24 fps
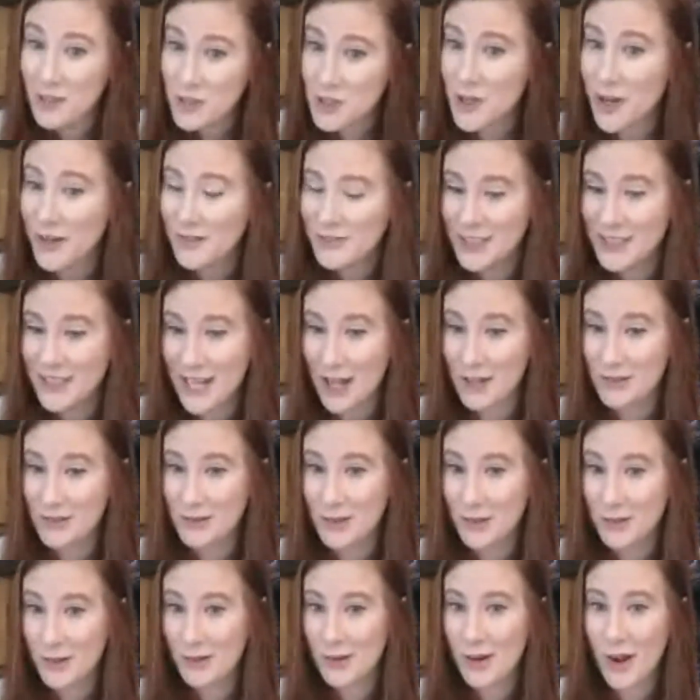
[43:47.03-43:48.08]
of shoved it
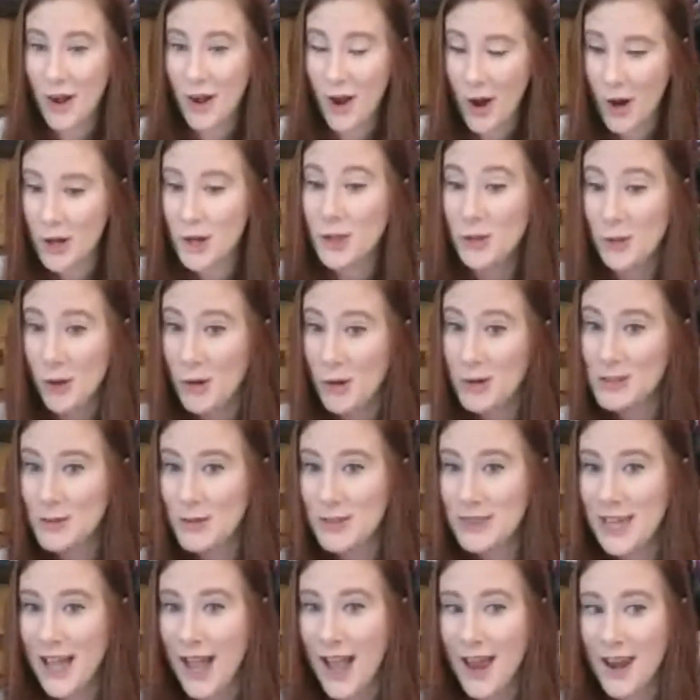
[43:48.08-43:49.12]
down our throats
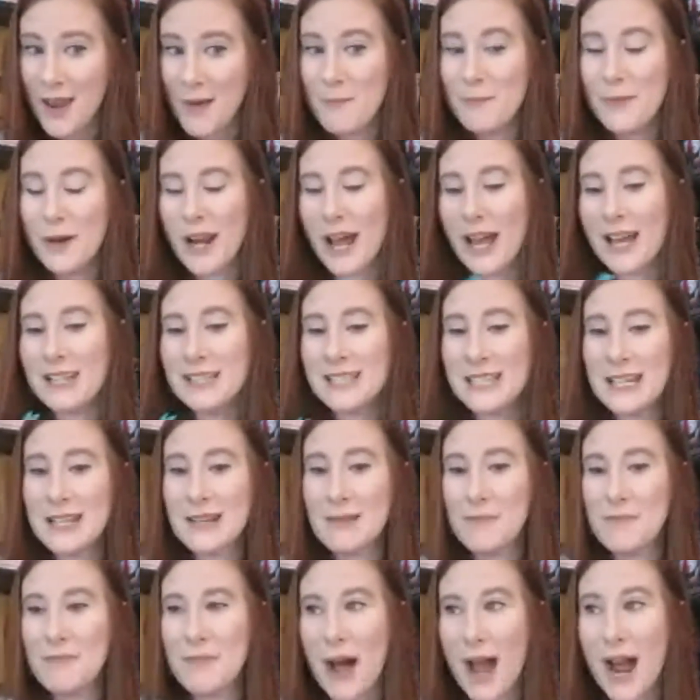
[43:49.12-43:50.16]
with that, but I
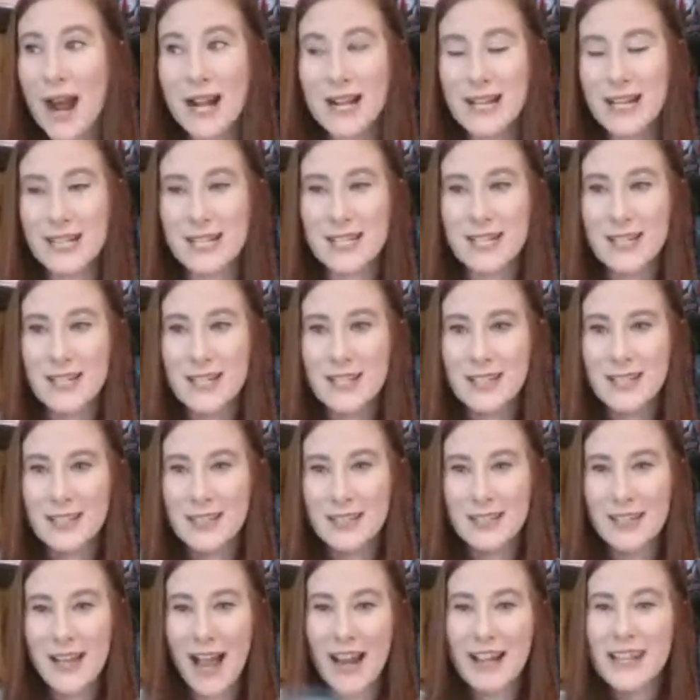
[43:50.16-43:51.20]
didn't mind
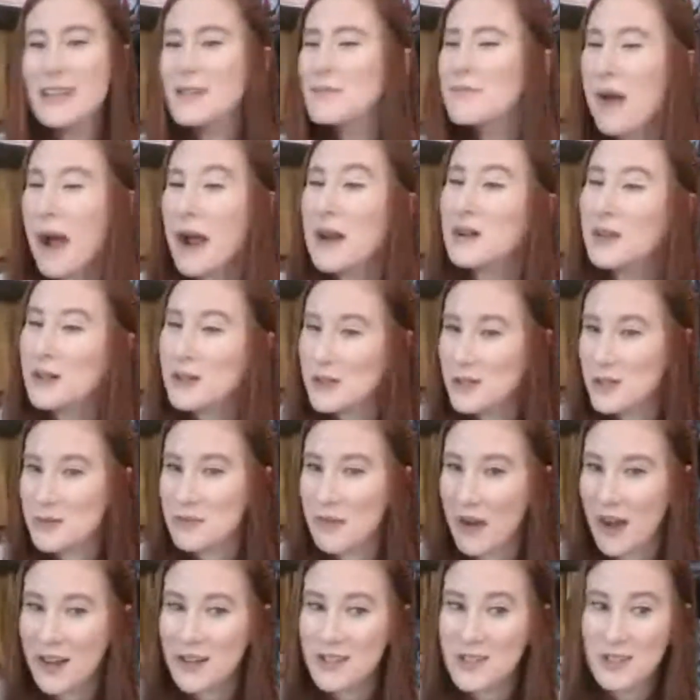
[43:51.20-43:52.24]
it
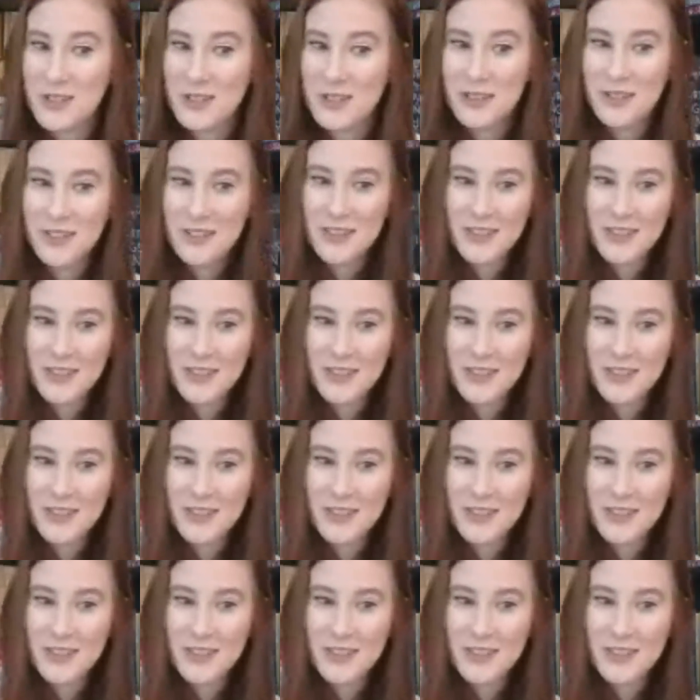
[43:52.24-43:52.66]
too much.